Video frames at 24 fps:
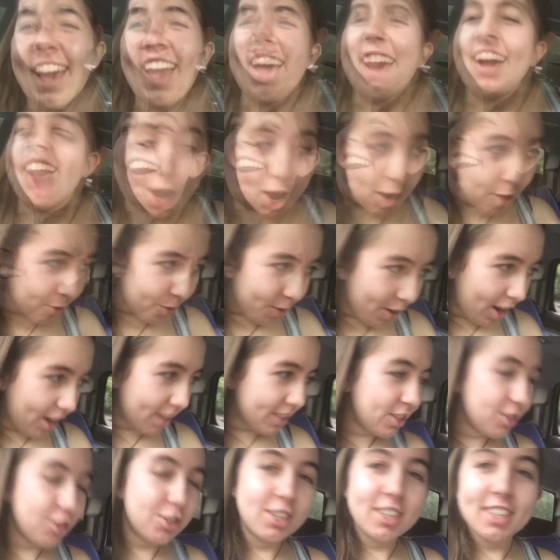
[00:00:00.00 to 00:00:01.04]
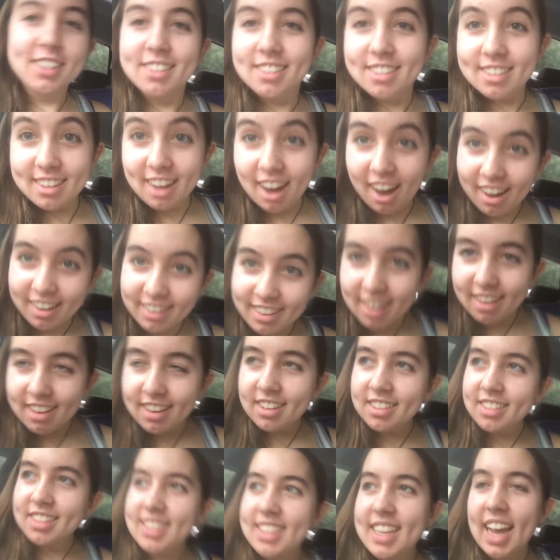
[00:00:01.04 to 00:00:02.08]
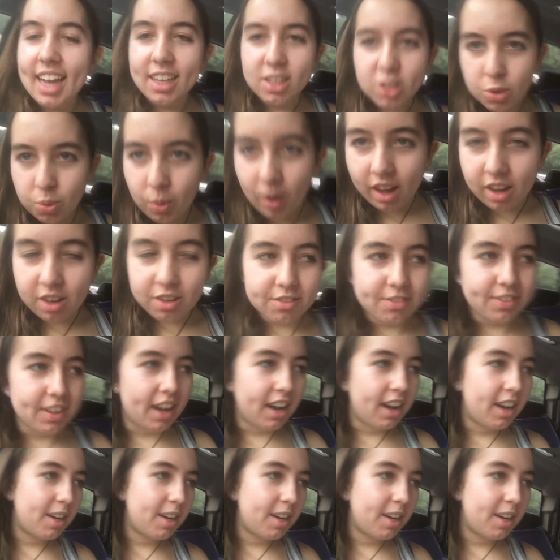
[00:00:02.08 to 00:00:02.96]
Yeah. So audition is done. It is 10:12.